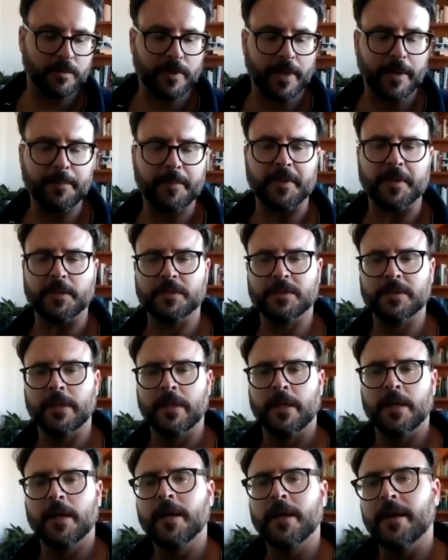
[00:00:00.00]
companies.
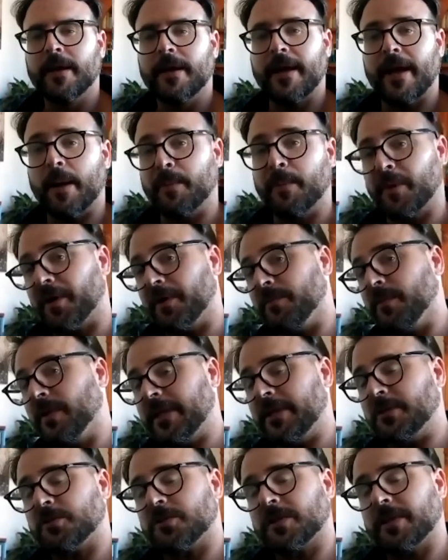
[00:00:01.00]
And we've got a
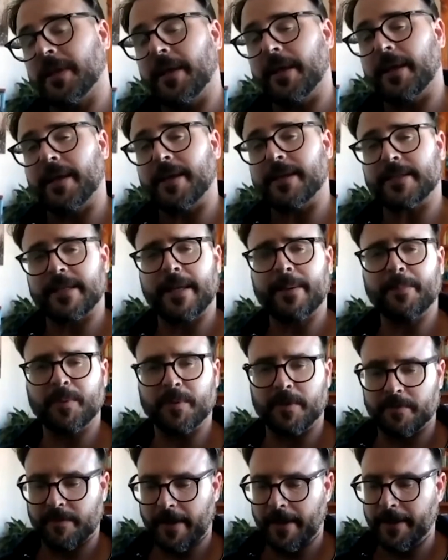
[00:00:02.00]
really interesting example
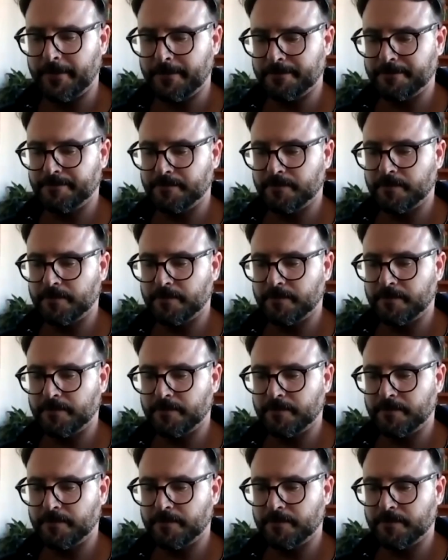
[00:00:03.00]
of that